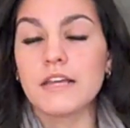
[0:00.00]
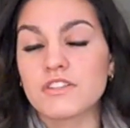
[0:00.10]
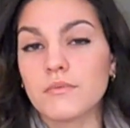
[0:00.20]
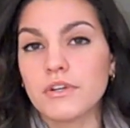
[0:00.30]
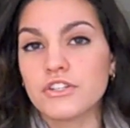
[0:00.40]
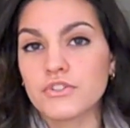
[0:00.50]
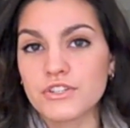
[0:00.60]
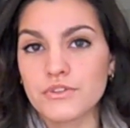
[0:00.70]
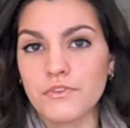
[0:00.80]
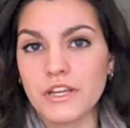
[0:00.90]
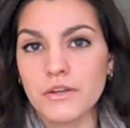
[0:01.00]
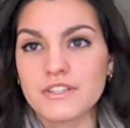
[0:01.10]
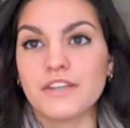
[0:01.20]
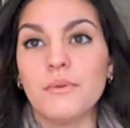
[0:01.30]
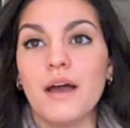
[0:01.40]
If someone enjoys your
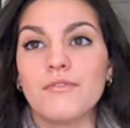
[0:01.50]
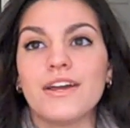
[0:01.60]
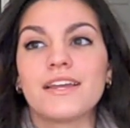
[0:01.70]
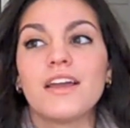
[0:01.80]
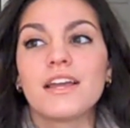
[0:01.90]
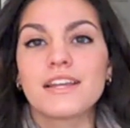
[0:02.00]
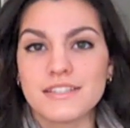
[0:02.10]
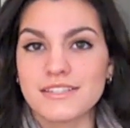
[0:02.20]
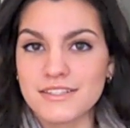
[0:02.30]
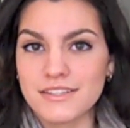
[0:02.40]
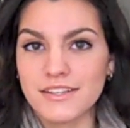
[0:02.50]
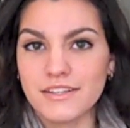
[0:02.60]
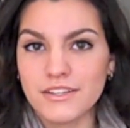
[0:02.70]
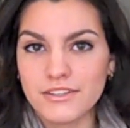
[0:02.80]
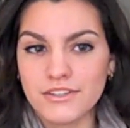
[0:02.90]
videos and you have, like, consistent,